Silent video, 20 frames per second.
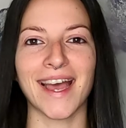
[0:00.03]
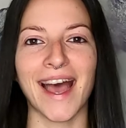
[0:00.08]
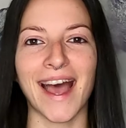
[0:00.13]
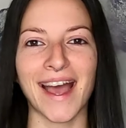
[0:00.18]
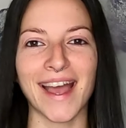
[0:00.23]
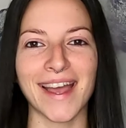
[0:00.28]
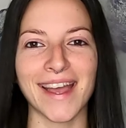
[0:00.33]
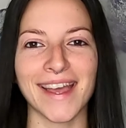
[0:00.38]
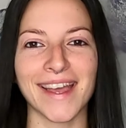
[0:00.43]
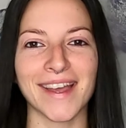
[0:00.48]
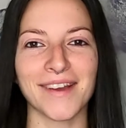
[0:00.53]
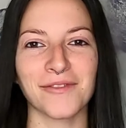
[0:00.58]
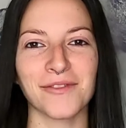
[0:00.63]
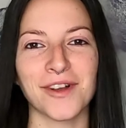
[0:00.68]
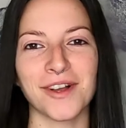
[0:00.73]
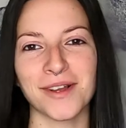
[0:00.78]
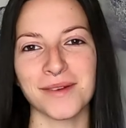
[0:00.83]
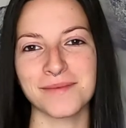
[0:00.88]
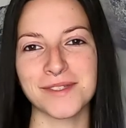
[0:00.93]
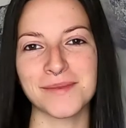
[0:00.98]
Hi,
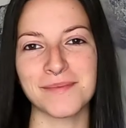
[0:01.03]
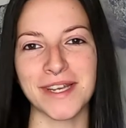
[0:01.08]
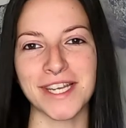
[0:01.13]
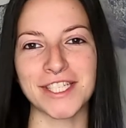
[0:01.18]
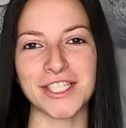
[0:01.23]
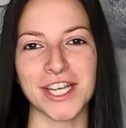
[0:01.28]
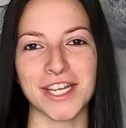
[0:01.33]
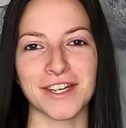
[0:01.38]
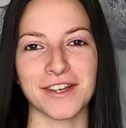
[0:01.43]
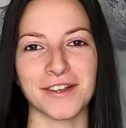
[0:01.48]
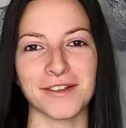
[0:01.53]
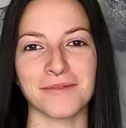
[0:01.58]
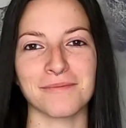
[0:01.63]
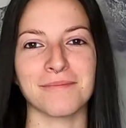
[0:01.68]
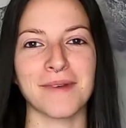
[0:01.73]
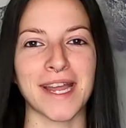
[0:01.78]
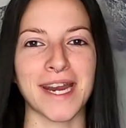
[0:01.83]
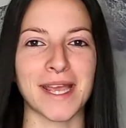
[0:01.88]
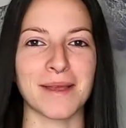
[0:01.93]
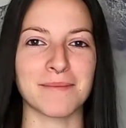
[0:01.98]
welcome to my channel.
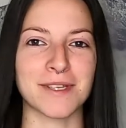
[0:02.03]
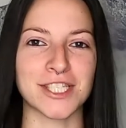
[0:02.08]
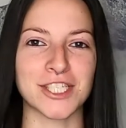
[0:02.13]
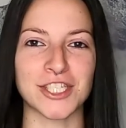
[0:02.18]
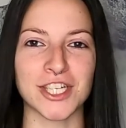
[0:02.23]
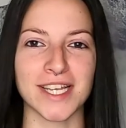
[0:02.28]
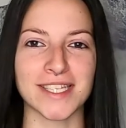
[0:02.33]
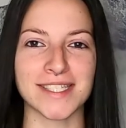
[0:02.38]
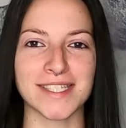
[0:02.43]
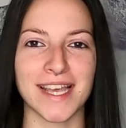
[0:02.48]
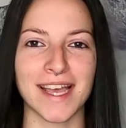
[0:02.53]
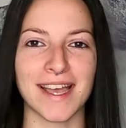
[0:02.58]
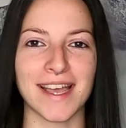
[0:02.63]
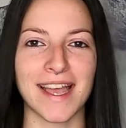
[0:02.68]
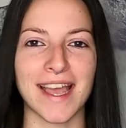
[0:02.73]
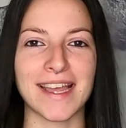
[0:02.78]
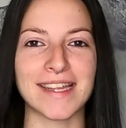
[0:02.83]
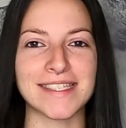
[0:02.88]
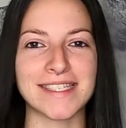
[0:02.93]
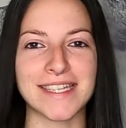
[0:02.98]
My name is
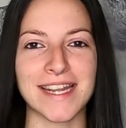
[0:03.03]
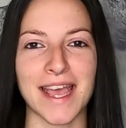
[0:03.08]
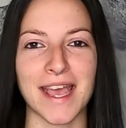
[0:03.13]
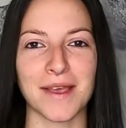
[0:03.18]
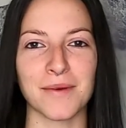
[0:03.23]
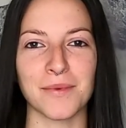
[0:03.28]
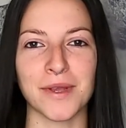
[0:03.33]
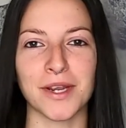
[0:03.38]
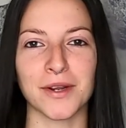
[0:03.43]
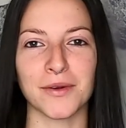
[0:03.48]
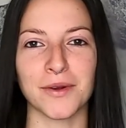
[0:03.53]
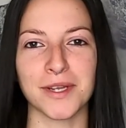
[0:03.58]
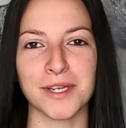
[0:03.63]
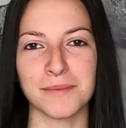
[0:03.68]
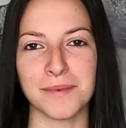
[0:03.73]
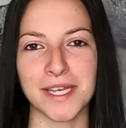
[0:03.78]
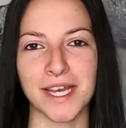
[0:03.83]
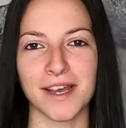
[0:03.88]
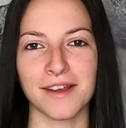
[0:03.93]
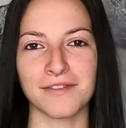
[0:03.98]
Jessica and today we are going
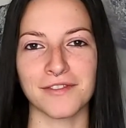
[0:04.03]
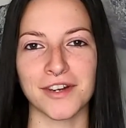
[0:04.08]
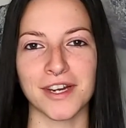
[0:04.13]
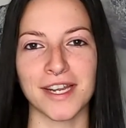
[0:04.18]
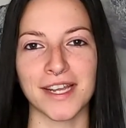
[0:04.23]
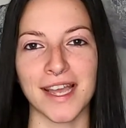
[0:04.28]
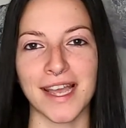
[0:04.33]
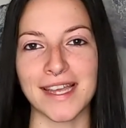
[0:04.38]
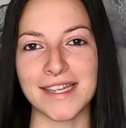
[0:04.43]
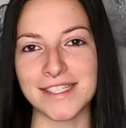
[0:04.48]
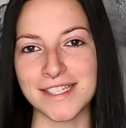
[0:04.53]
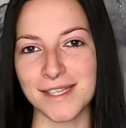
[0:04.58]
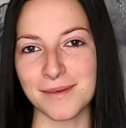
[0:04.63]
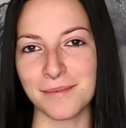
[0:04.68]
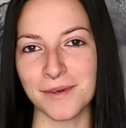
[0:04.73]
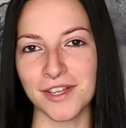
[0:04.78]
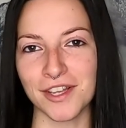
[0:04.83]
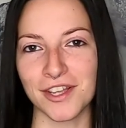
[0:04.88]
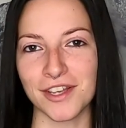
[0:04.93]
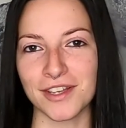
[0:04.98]
to be covering a
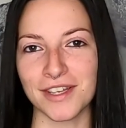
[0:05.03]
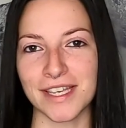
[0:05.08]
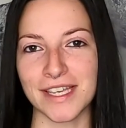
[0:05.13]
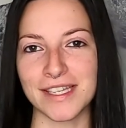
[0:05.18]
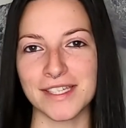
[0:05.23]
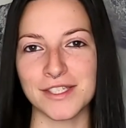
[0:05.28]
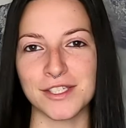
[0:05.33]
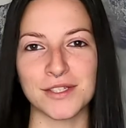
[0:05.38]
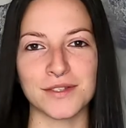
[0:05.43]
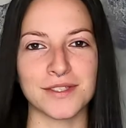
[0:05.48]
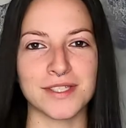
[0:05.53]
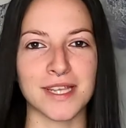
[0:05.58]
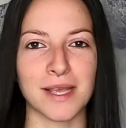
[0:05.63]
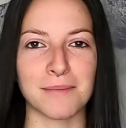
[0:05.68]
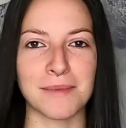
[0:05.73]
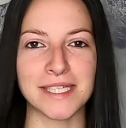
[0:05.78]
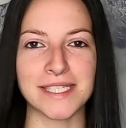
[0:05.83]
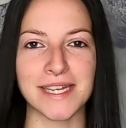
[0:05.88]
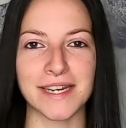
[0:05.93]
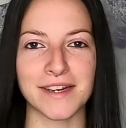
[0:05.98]
deeper look into
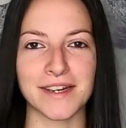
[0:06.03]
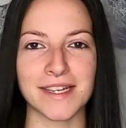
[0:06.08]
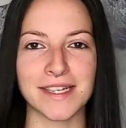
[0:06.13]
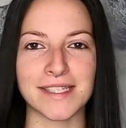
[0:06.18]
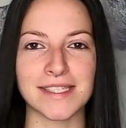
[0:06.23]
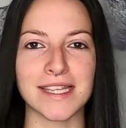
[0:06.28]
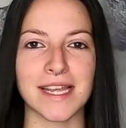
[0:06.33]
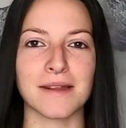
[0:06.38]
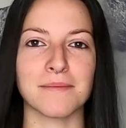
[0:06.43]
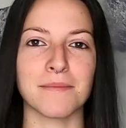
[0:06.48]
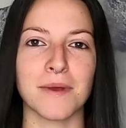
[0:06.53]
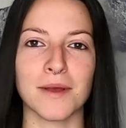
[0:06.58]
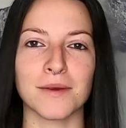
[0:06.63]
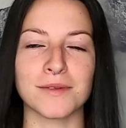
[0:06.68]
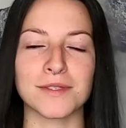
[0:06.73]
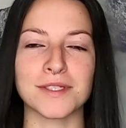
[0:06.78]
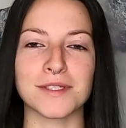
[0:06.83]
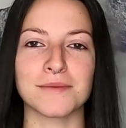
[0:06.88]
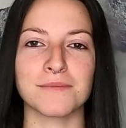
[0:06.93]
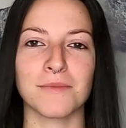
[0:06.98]
cemeteries and
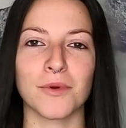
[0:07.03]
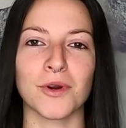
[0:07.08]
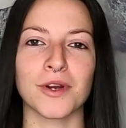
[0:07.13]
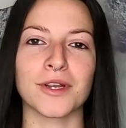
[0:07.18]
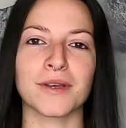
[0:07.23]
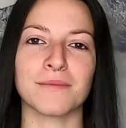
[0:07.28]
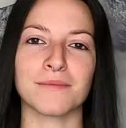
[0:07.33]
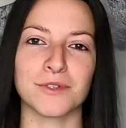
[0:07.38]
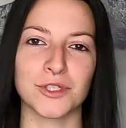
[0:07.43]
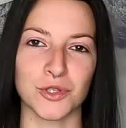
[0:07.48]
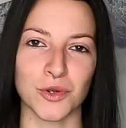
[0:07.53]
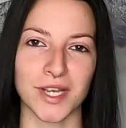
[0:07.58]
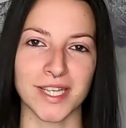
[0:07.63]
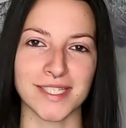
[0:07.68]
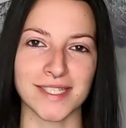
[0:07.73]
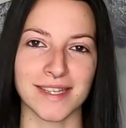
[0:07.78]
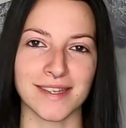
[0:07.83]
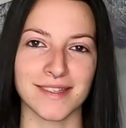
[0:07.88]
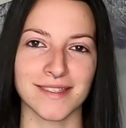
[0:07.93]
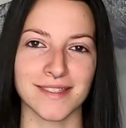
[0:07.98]
post-mortem
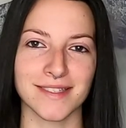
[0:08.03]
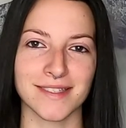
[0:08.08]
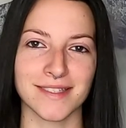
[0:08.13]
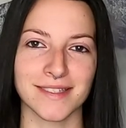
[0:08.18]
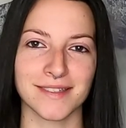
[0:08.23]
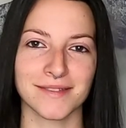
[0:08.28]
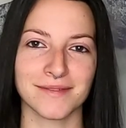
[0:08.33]
choices.